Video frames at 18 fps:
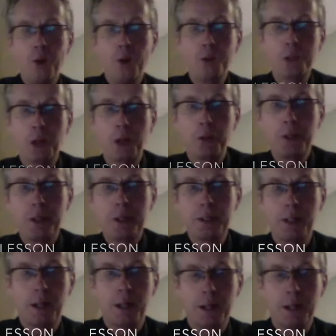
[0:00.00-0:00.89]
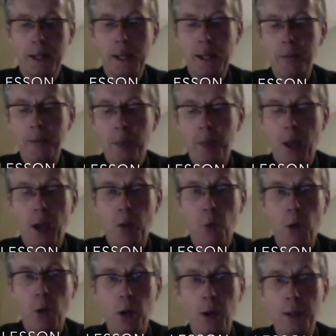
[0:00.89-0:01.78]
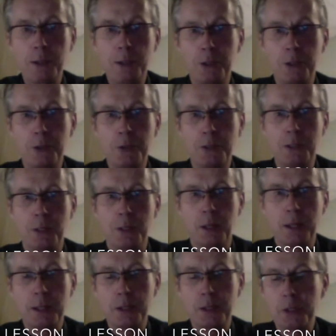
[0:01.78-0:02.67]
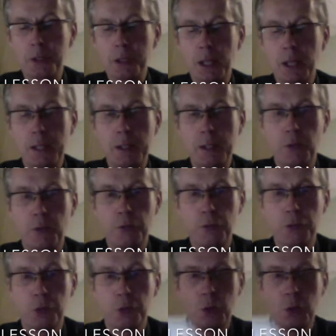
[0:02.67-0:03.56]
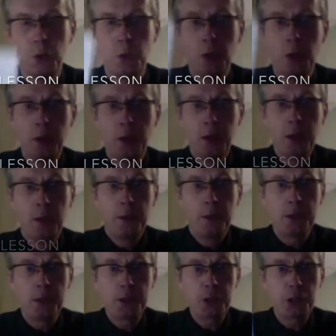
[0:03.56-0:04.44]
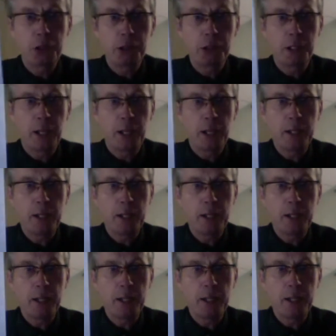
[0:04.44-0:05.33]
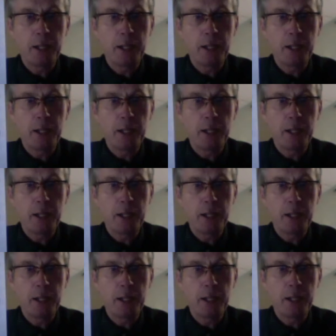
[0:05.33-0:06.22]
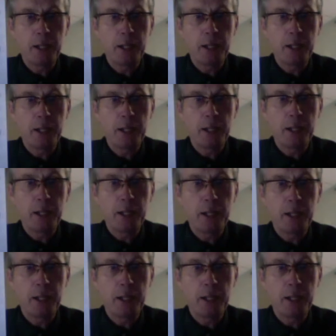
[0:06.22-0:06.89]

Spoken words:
Toni Cannelli here. What I'd like to do today is just take you through this creative accent sheet.